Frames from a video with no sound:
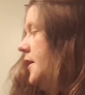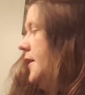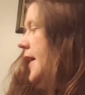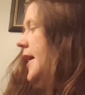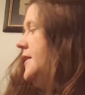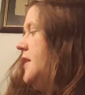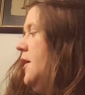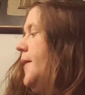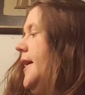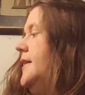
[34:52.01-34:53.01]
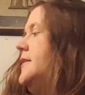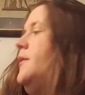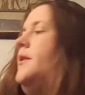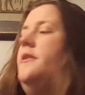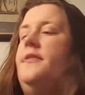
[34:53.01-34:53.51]
as always, I
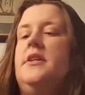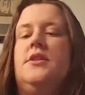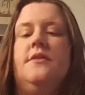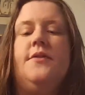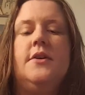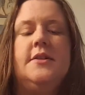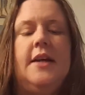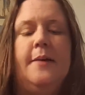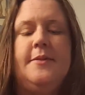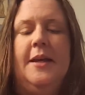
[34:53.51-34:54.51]
want to finish the first top